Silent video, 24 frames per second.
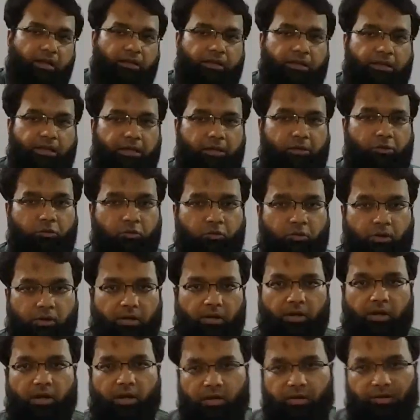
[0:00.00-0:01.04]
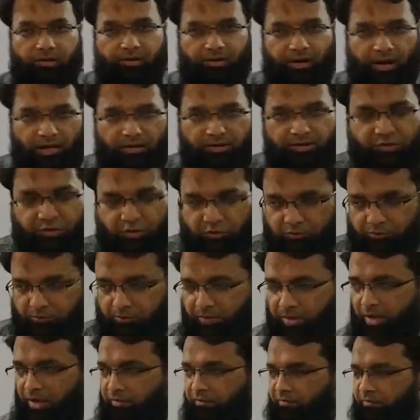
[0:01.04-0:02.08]
the Google Classroom
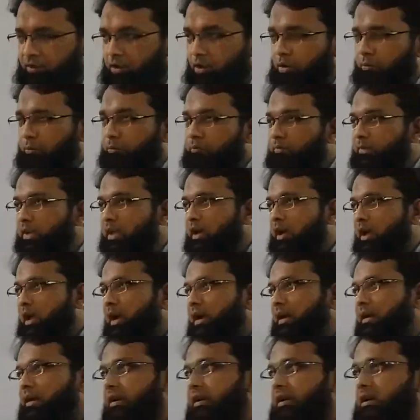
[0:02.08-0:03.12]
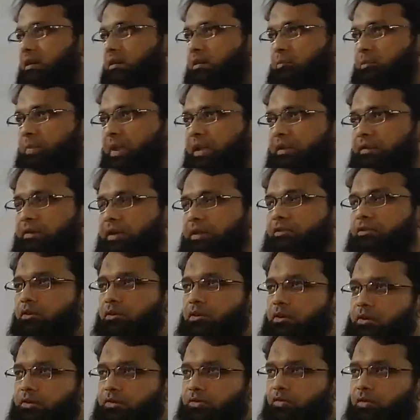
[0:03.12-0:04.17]
platform. And mainly there
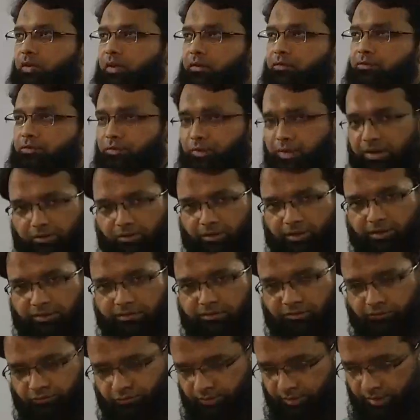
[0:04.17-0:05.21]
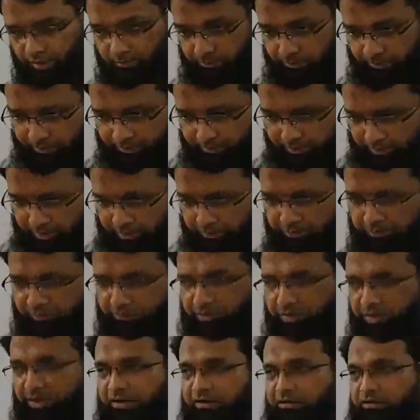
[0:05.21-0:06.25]
are three administrative
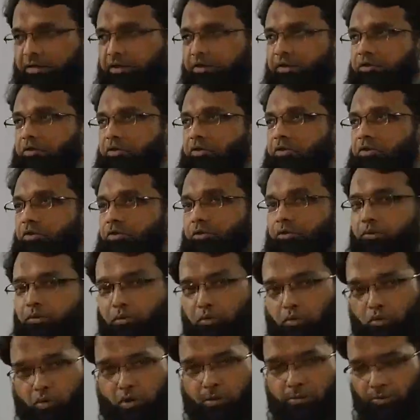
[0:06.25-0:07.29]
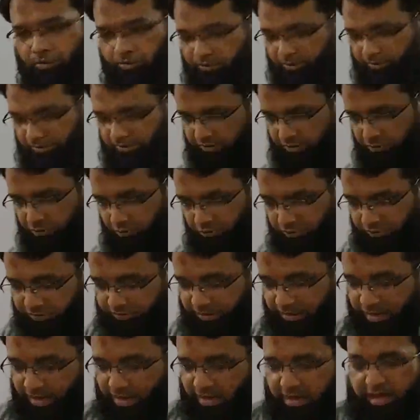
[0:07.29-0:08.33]
things that you should know about this
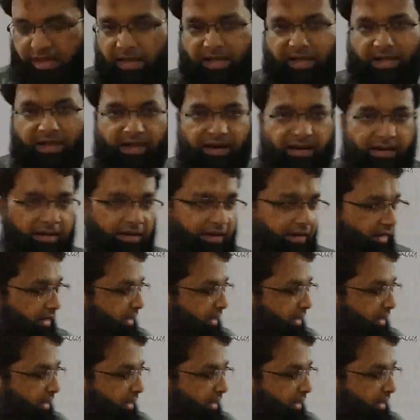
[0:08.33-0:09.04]
course, and